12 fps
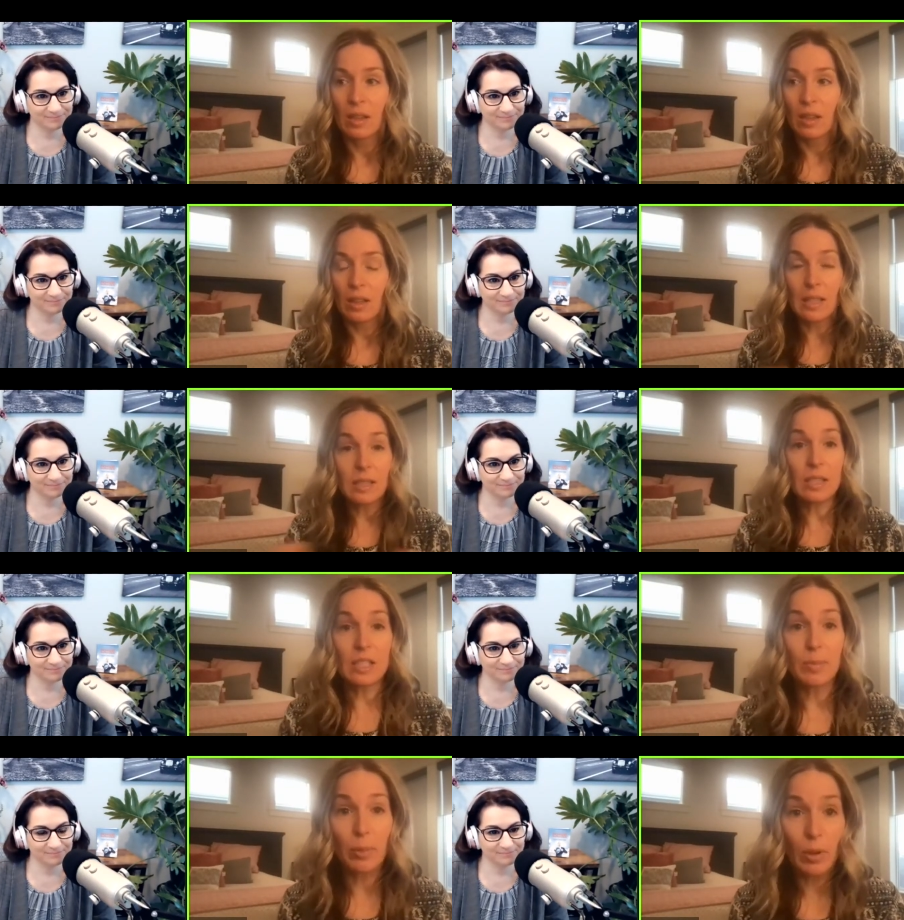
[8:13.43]
Speaker 1: let's
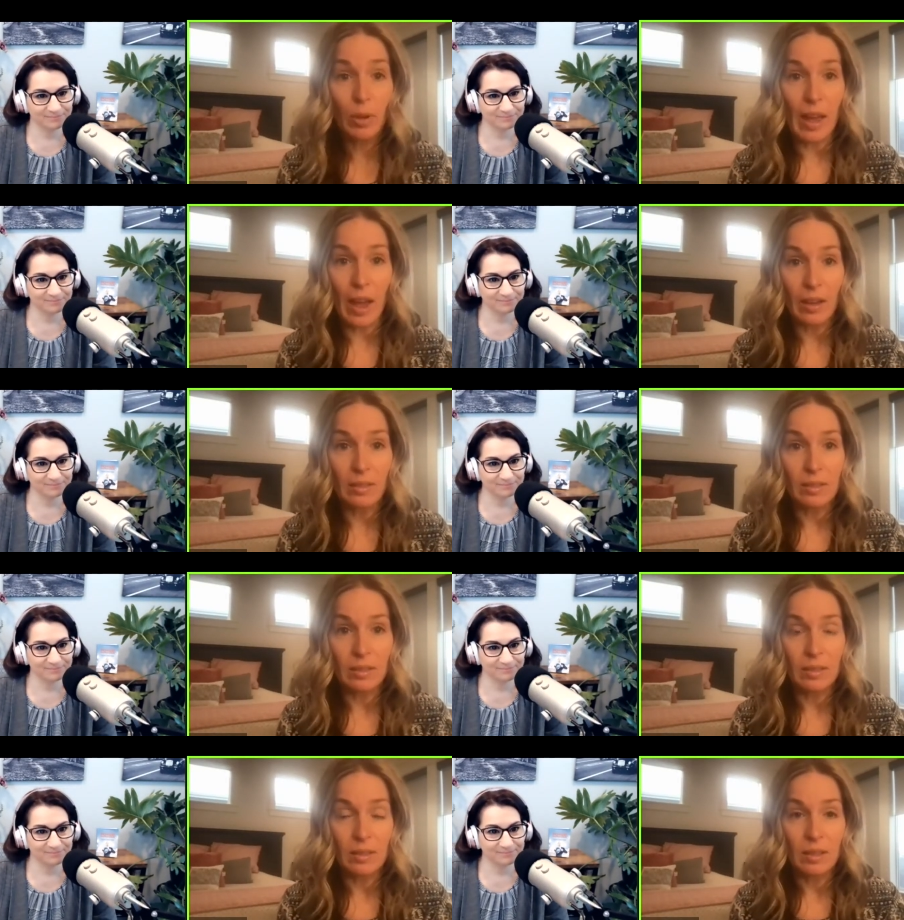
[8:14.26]
explore that.
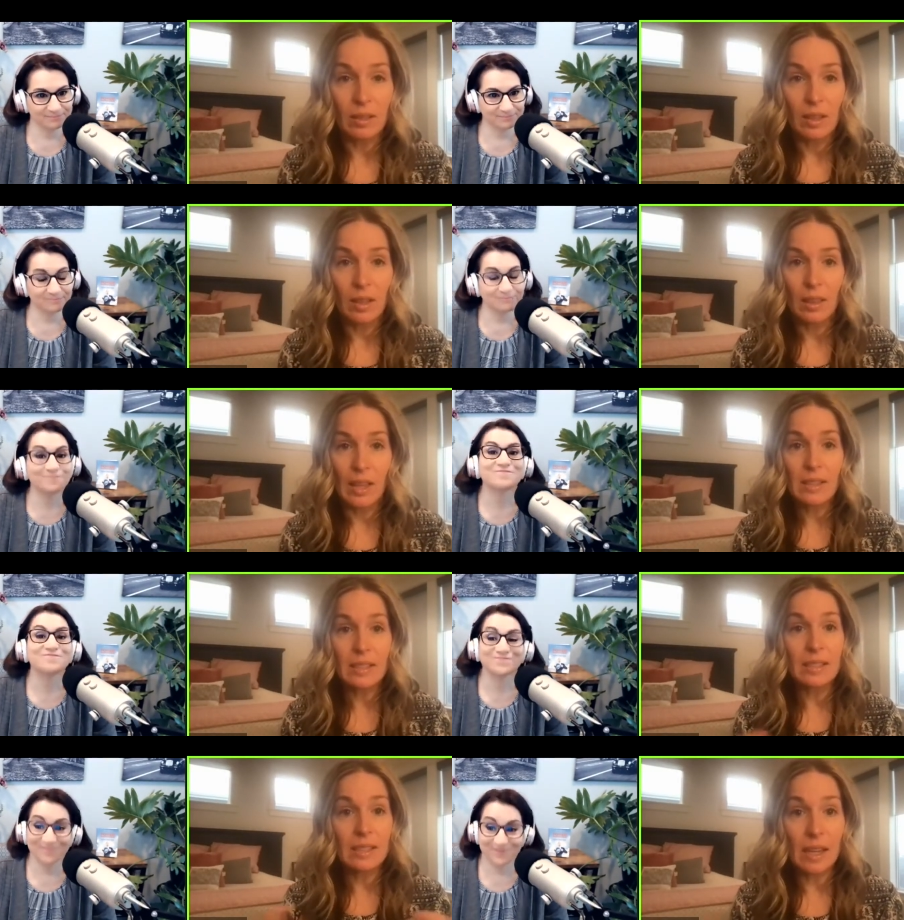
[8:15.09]

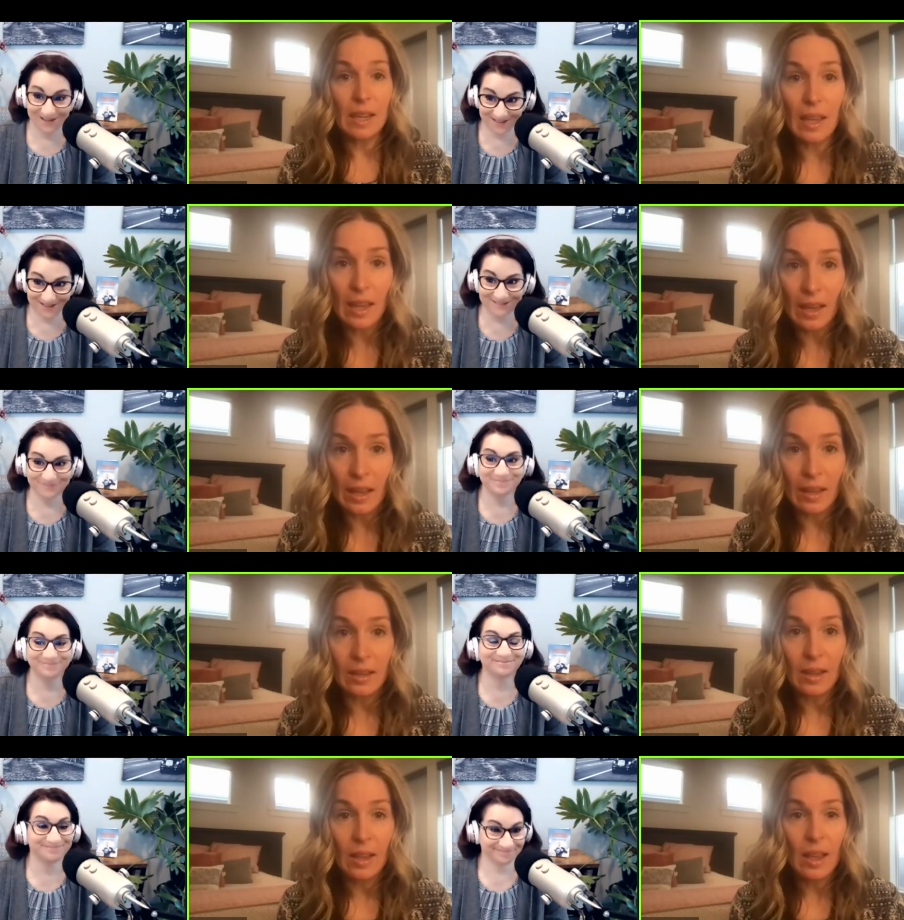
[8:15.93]
Let's dig
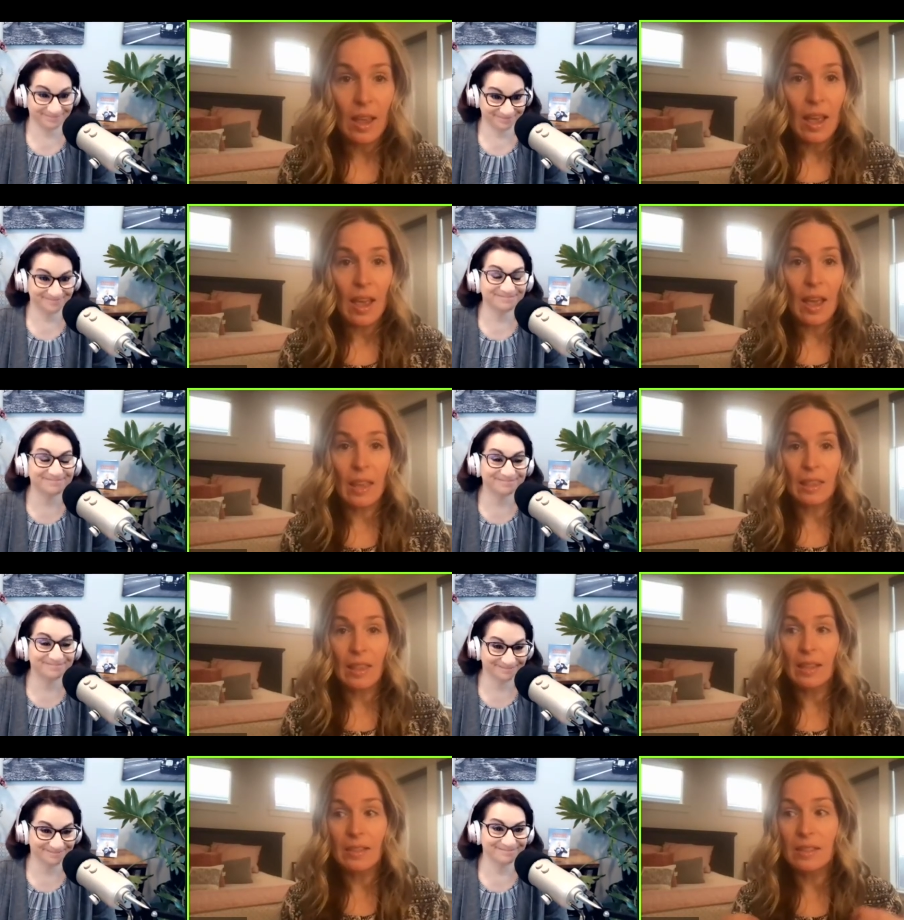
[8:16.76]
in and
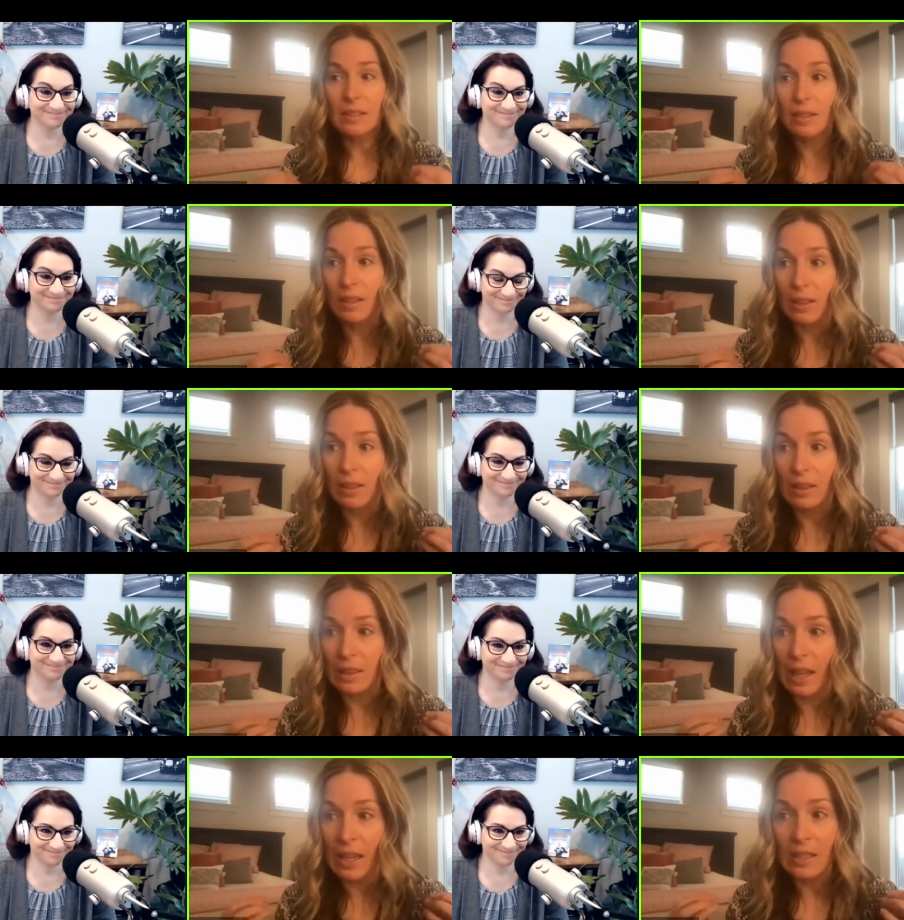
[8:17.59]
let's
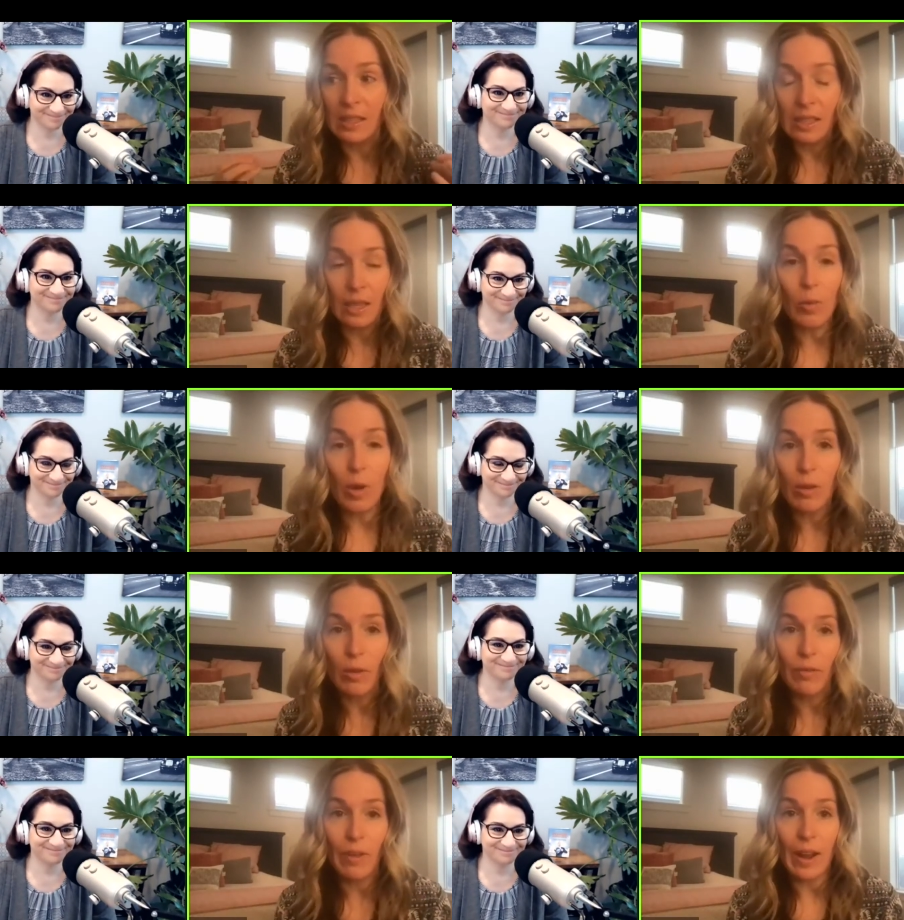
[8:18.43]
see what
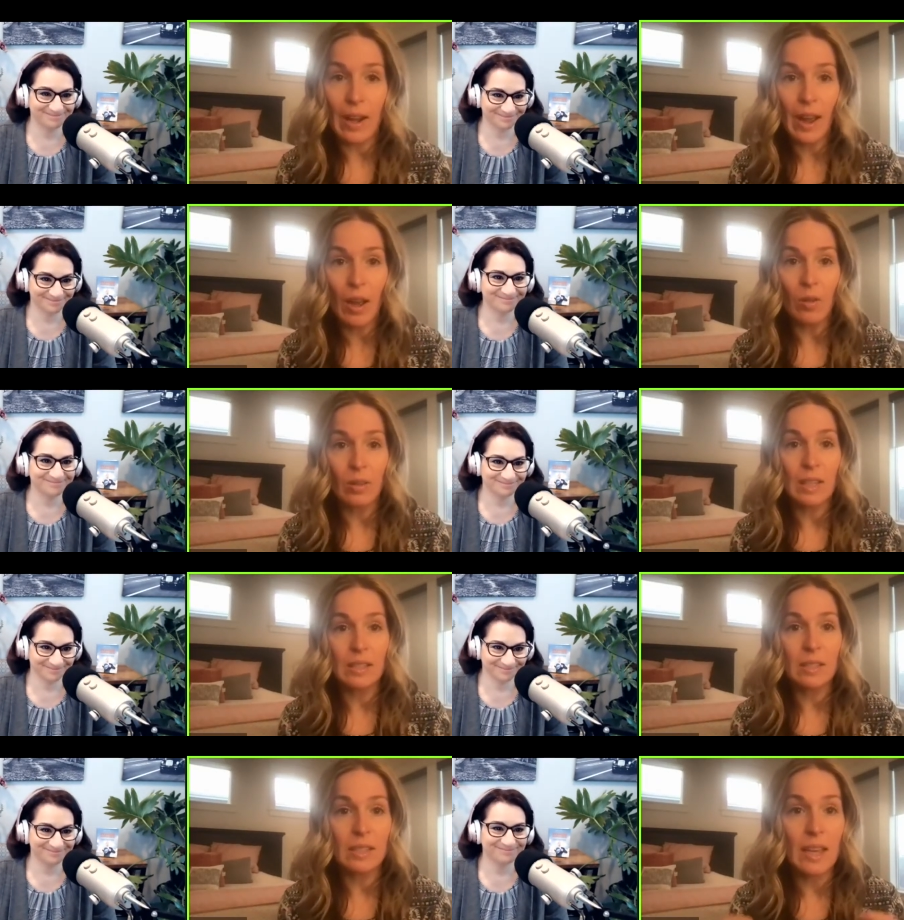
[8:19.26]
you find out.
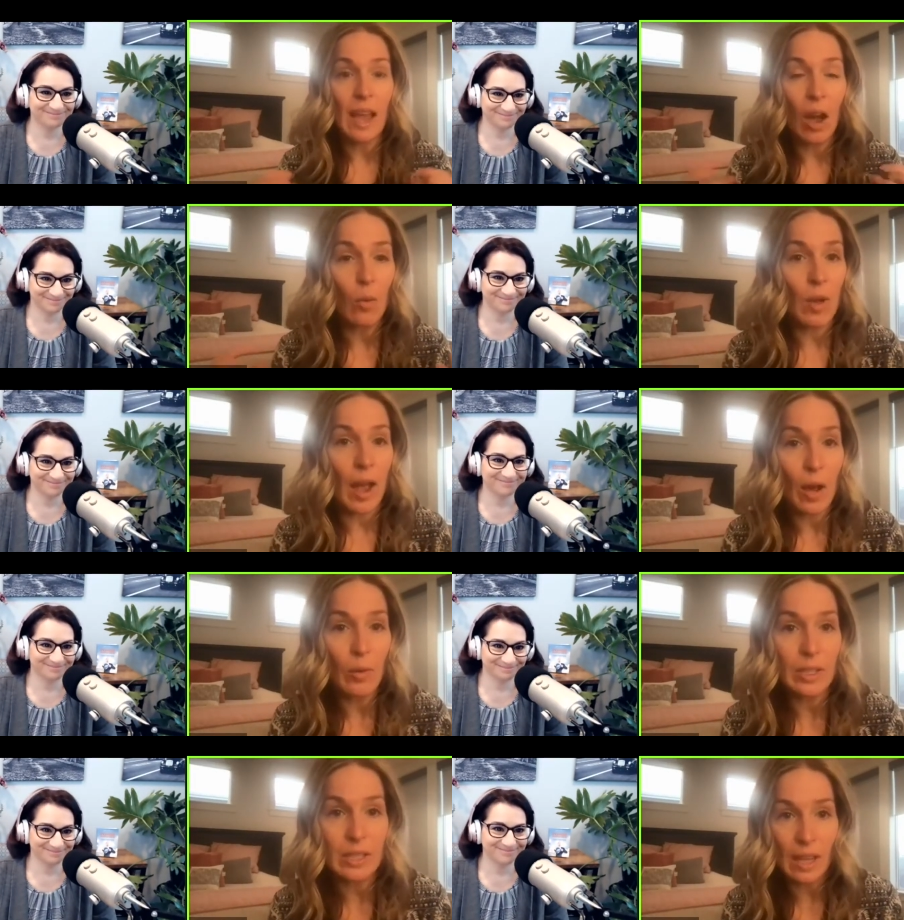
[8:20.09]
Let's see how
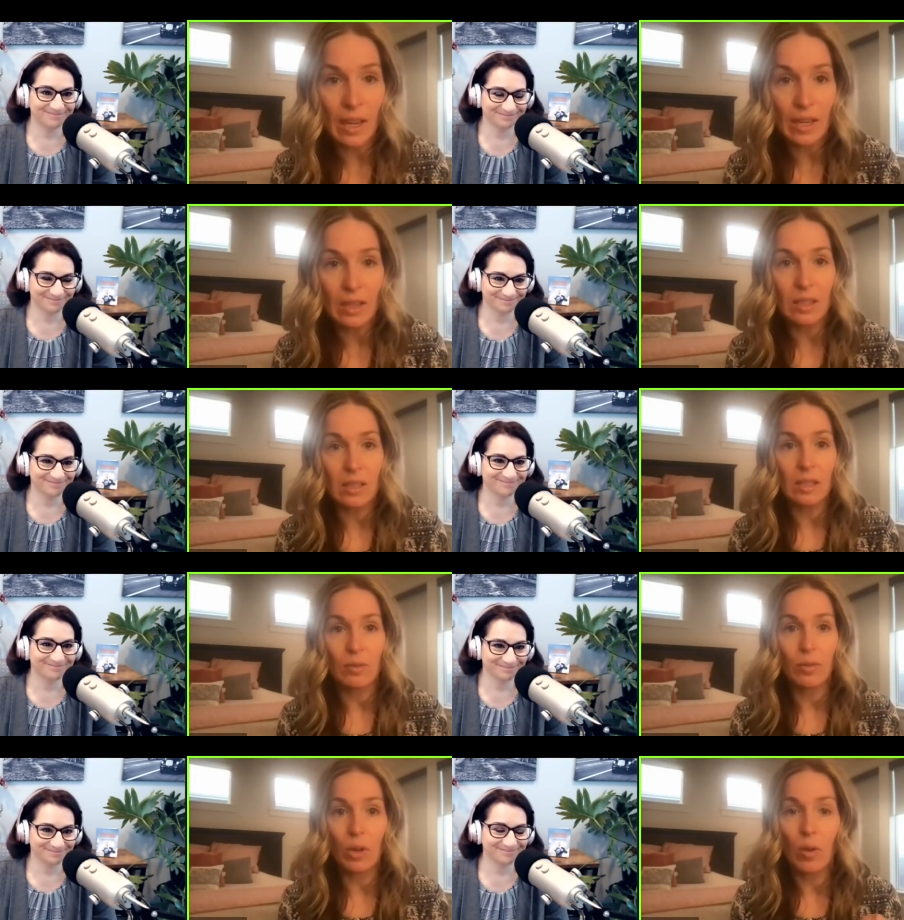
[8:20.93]
exciting this
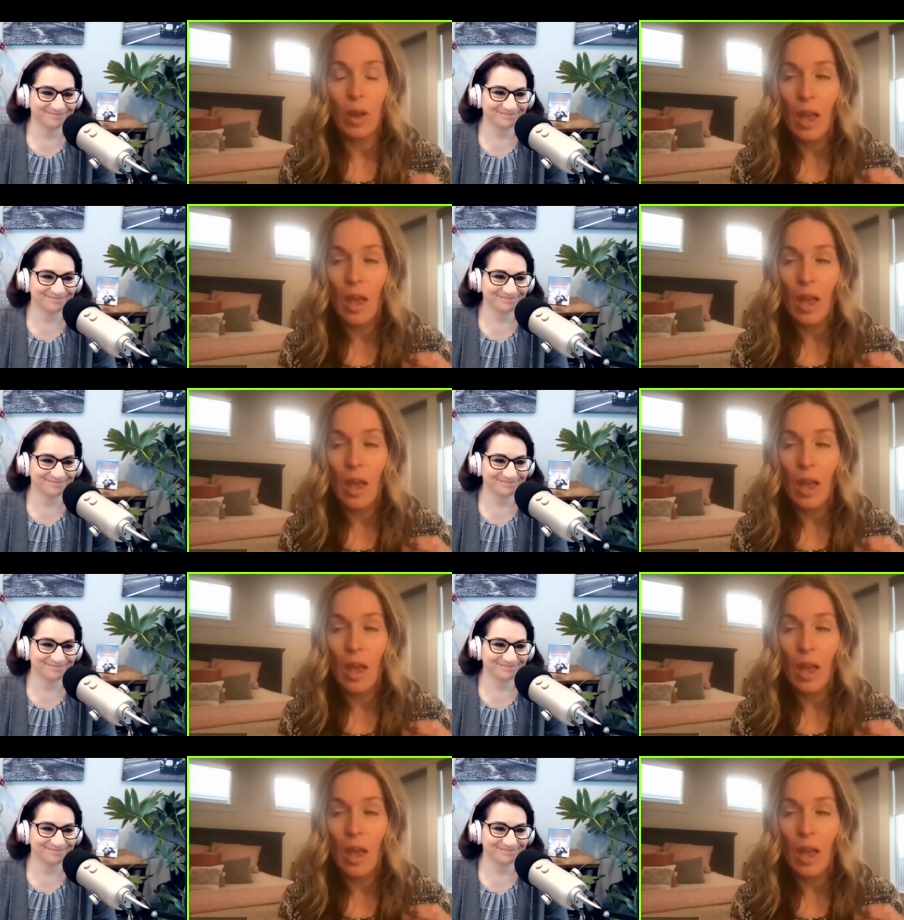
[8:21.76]
is for you.